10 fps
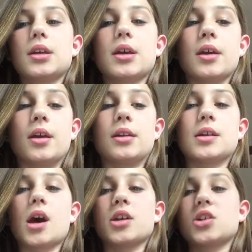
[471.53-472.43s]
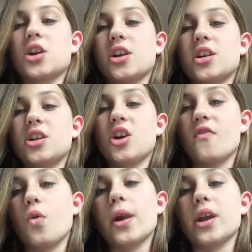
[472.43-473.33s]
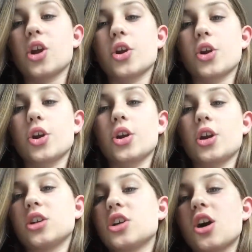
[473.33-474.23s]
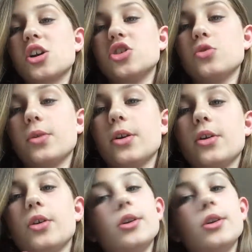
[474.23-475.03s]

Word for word: and I started avoiding her, not talking to her.